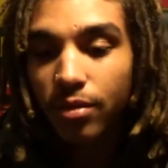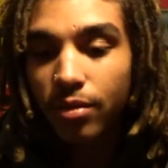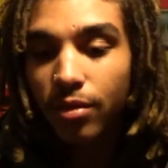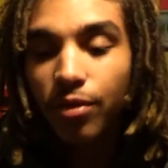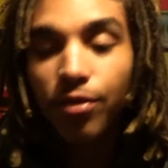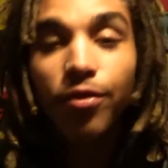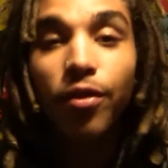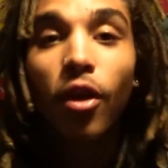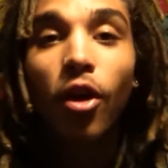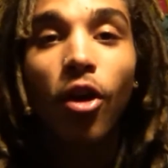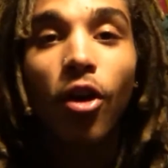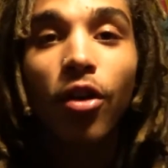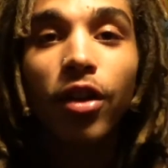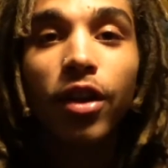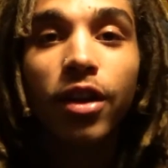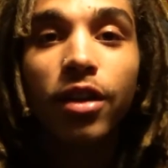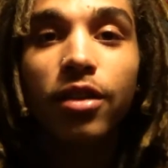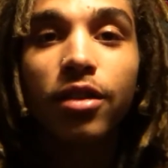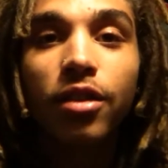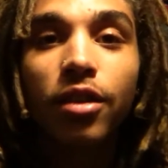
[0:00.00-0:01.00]
fall
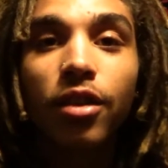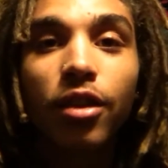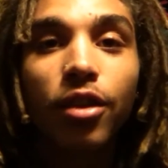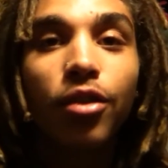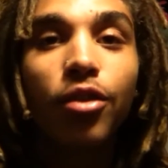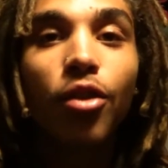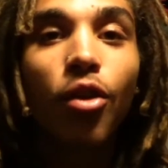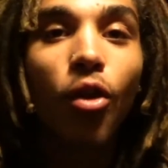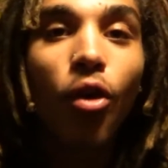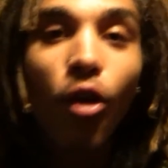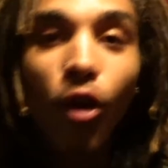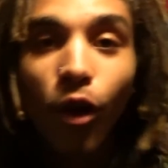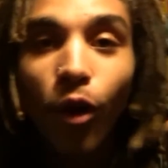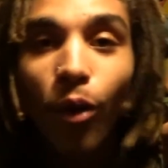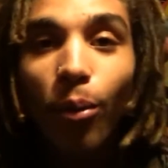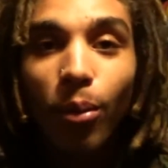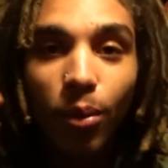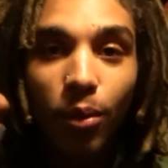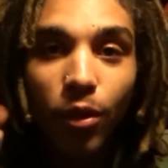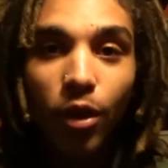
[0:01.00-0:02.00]
into the norm
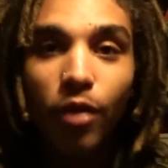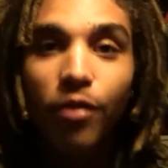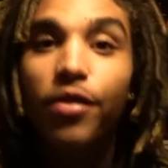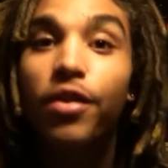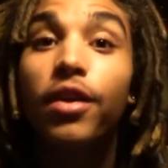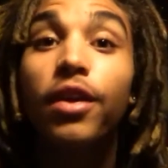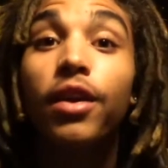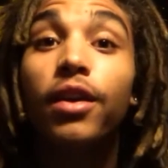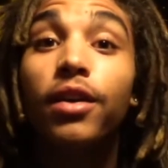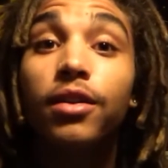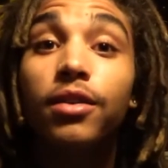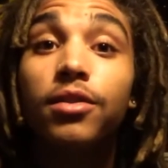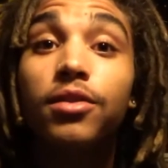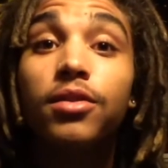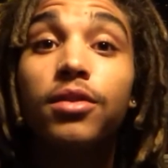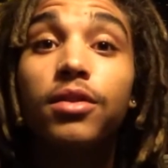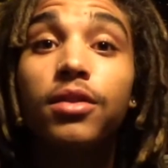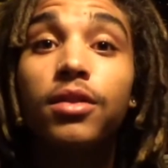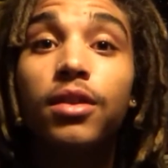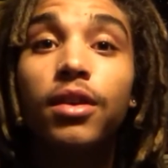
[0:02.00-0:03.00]
of things.